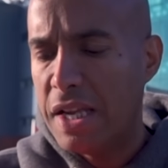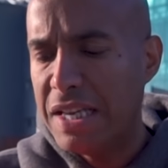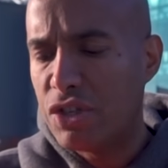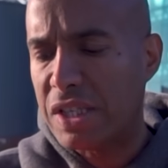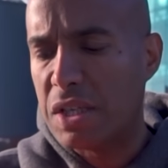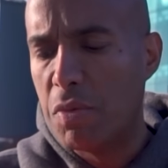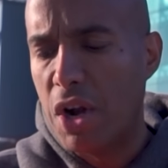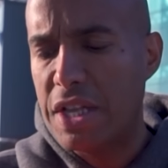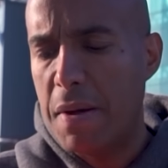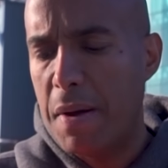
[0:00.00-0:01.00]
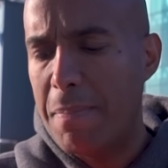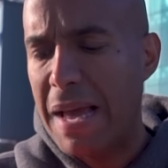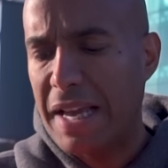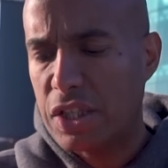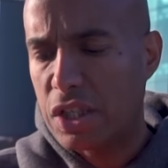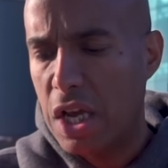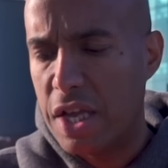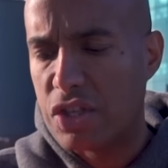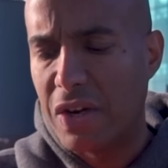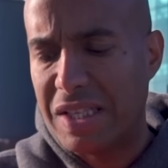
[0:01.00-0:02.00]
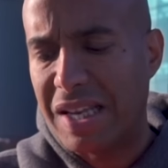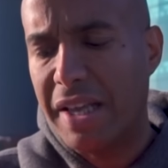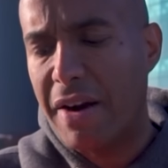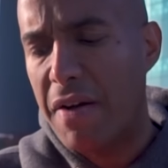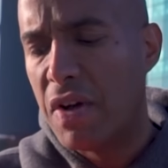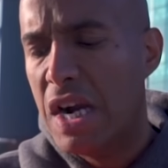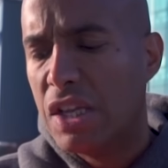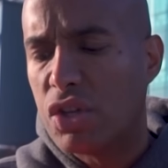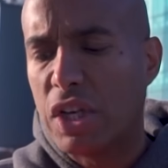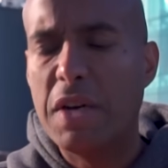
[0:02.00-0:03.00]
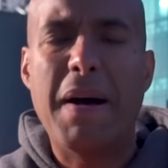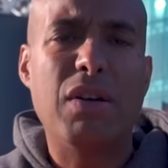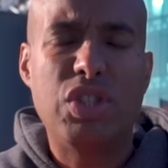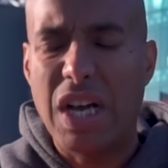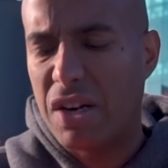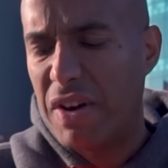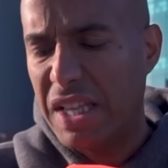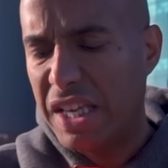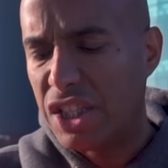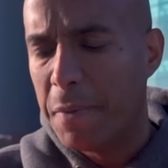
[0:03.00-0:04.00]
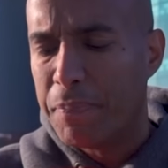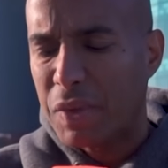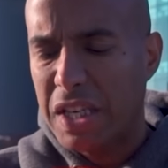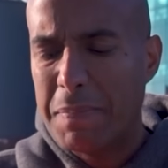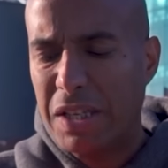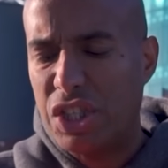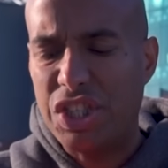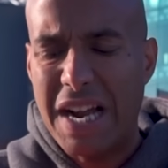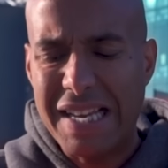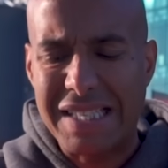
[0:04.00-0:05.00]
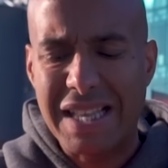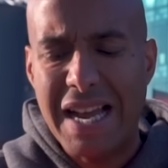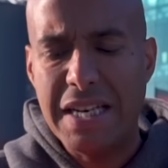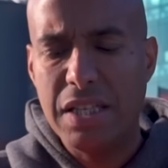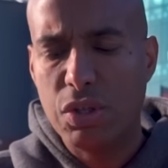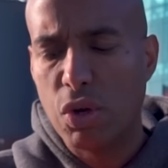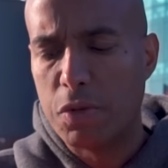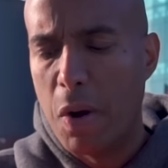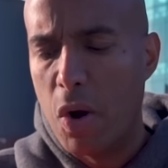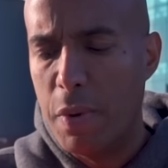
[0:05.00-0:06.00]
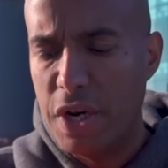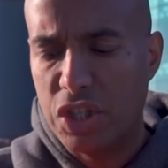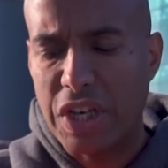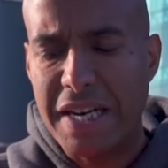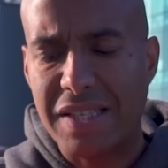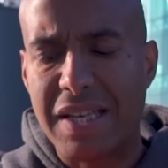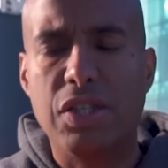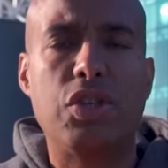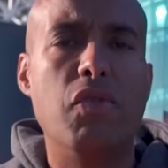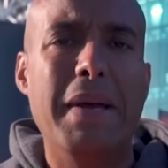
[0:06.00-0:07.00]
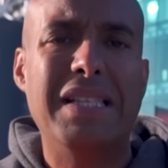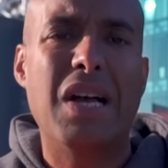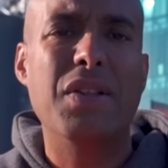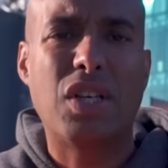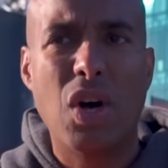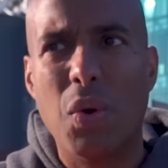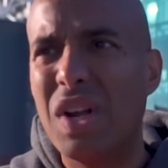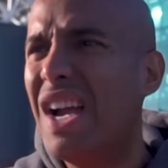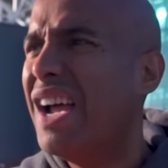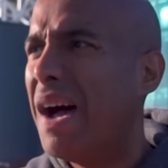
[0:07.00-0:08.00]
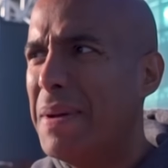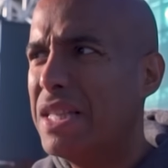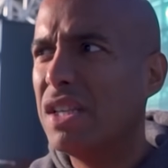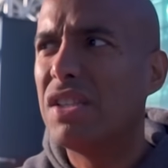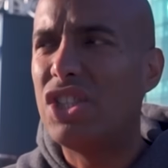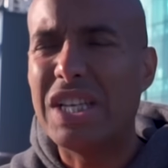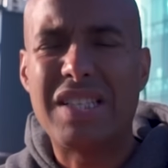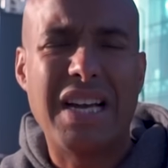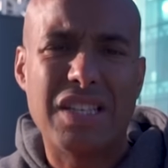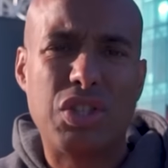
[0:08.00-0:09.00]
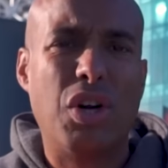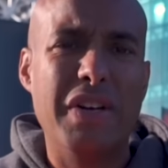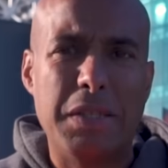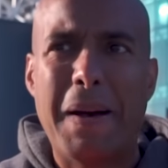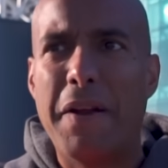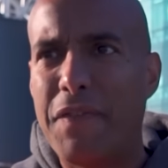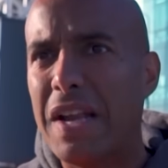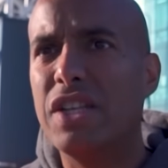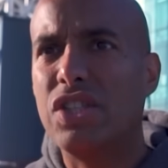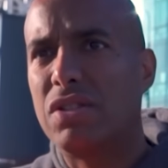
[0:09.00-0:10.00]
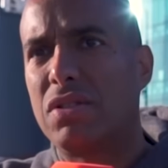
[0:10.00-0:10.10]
Interesting one in the Telegraph, talking about Jack Grealish. Is Manchester United sliding indoors moment as Jadon Sancho remains out in the cold? I mean, the gist of that story is about the fact that